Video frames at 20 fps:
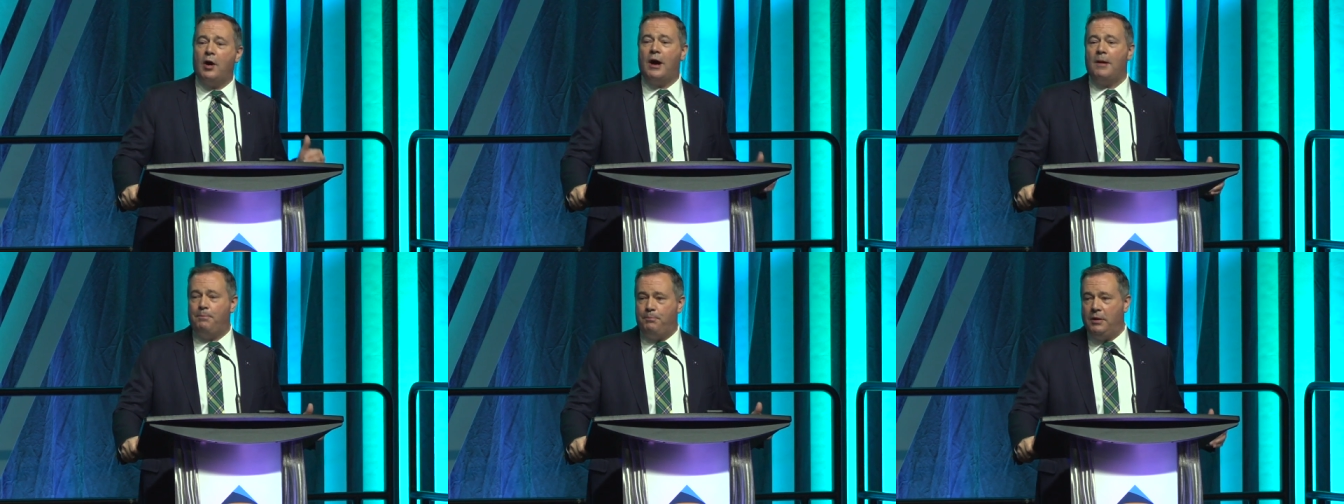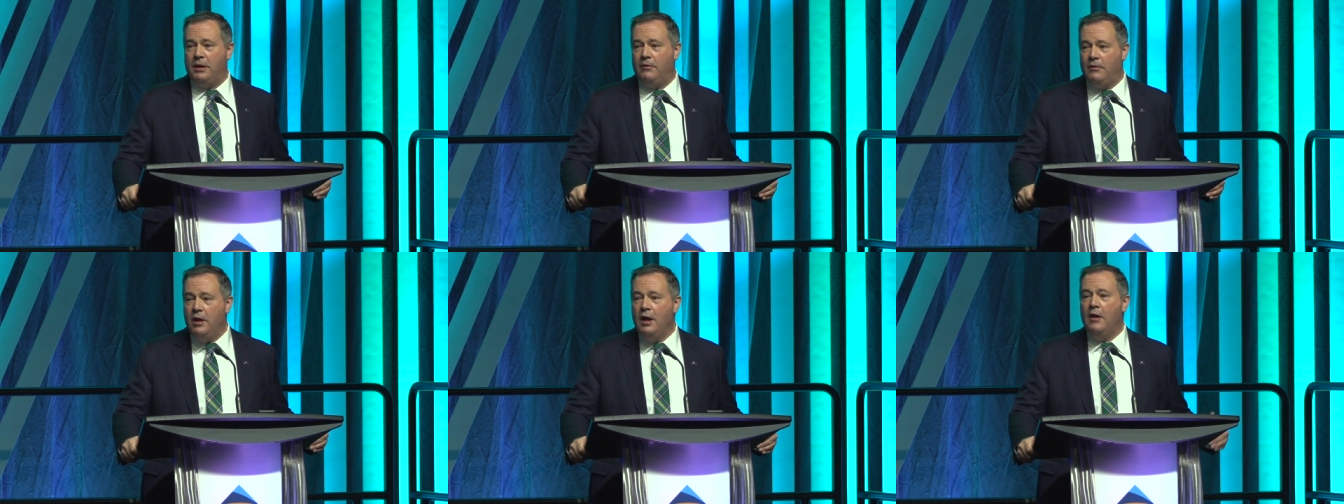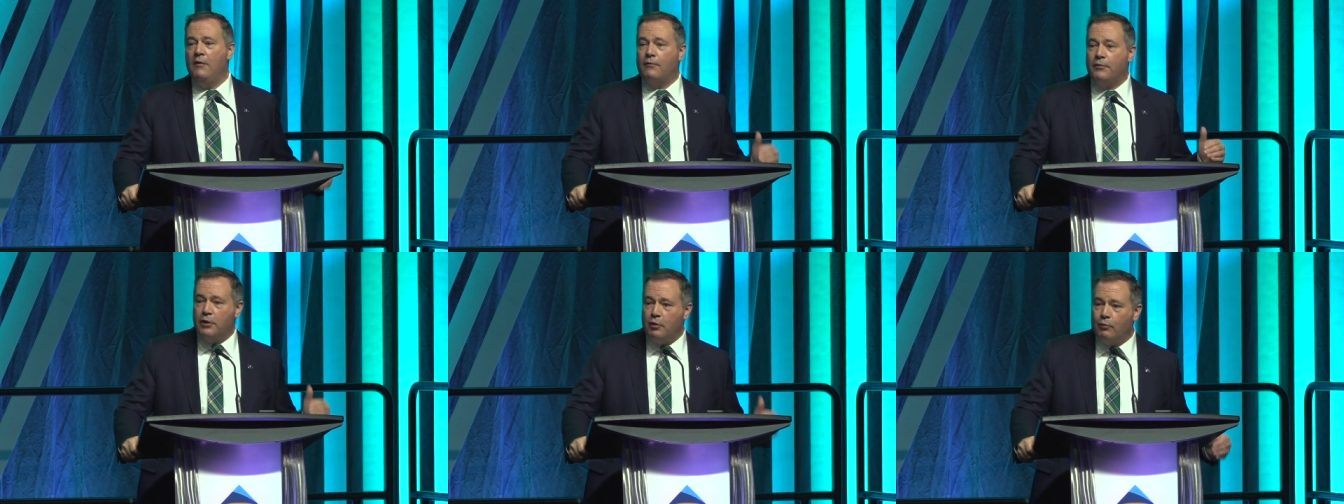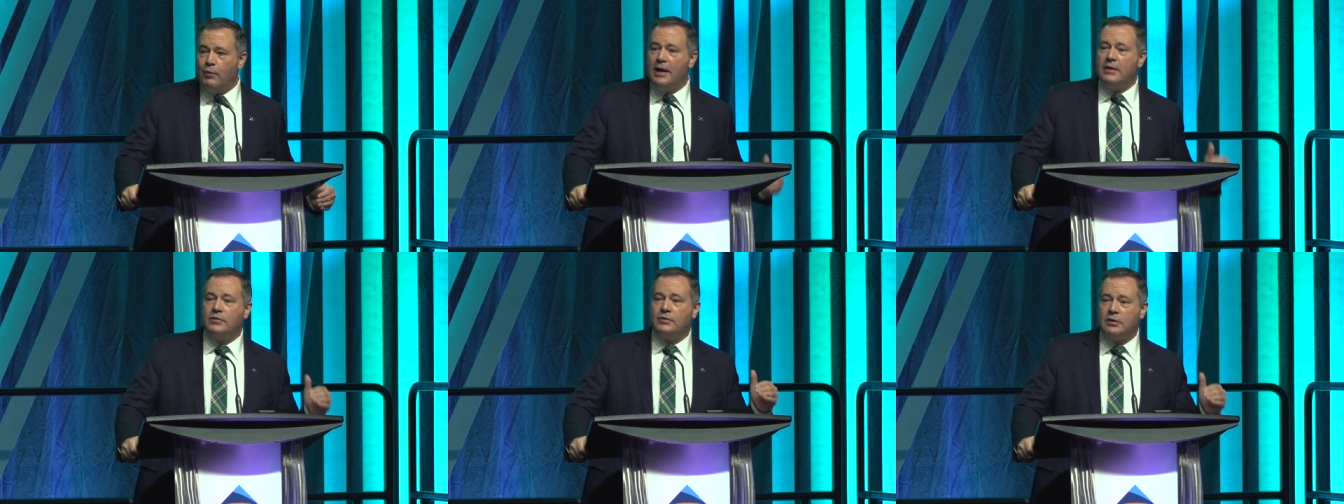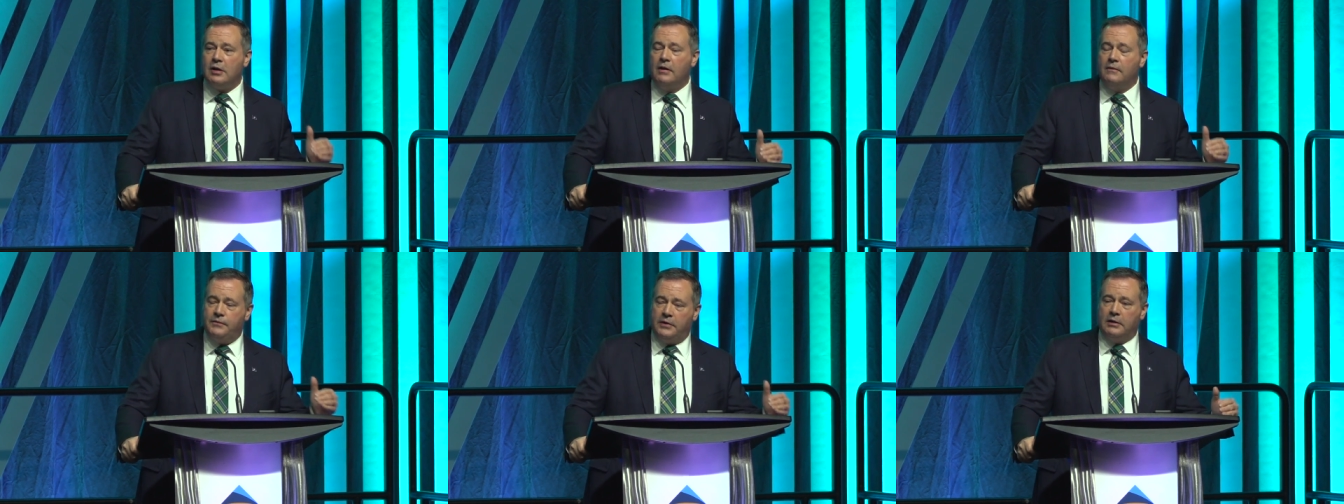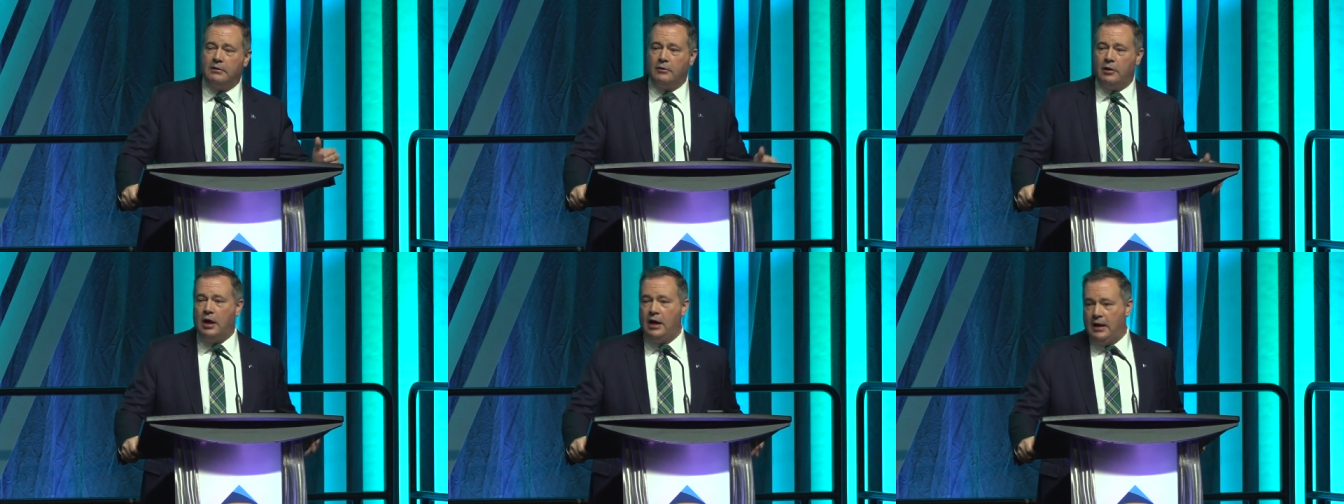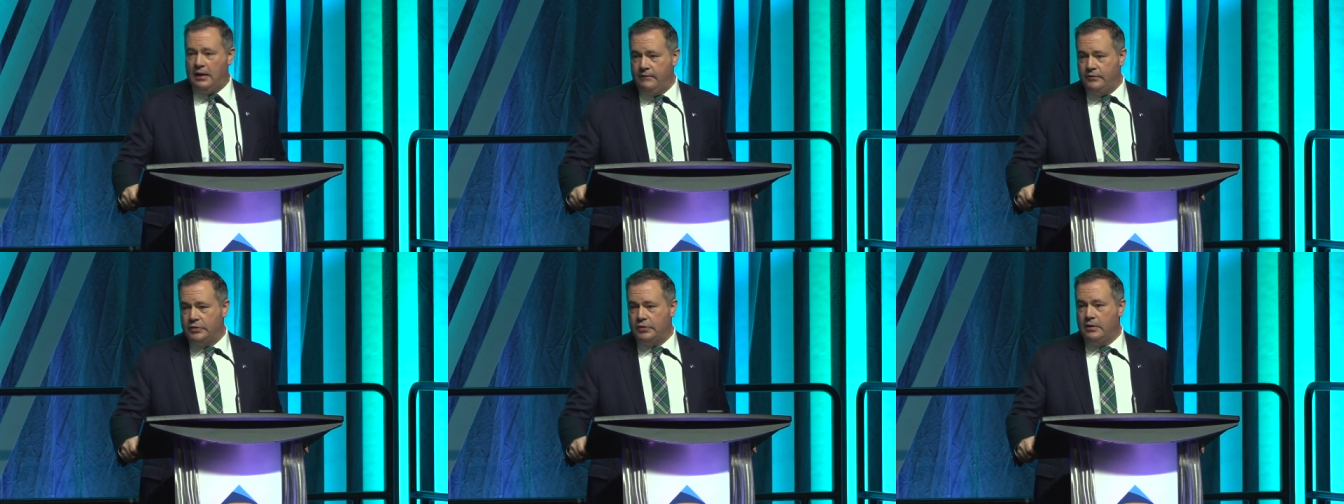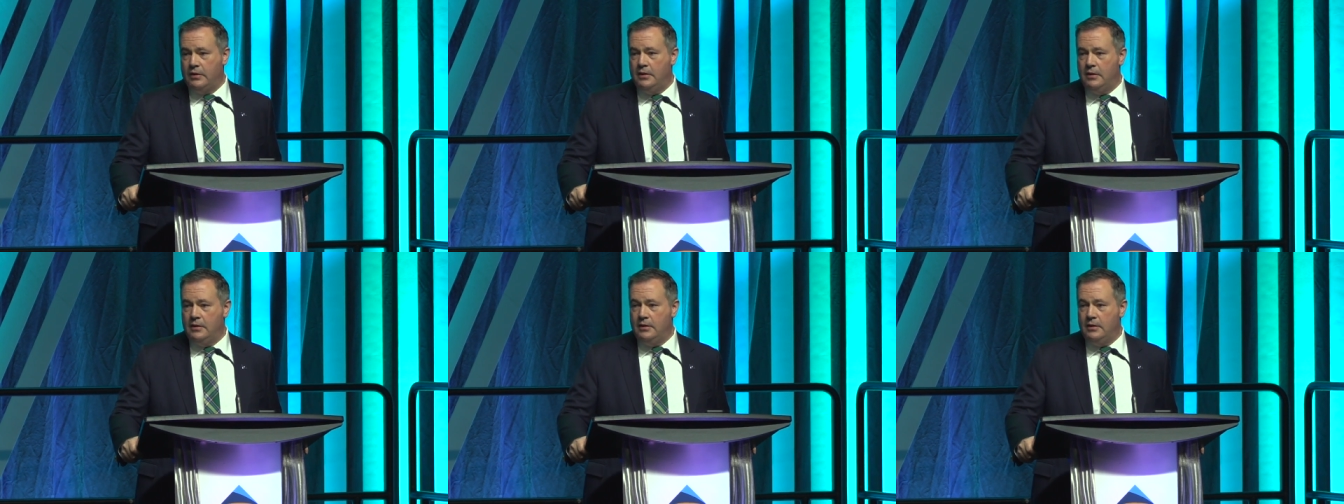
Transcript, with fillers: up in for the rest of their lives.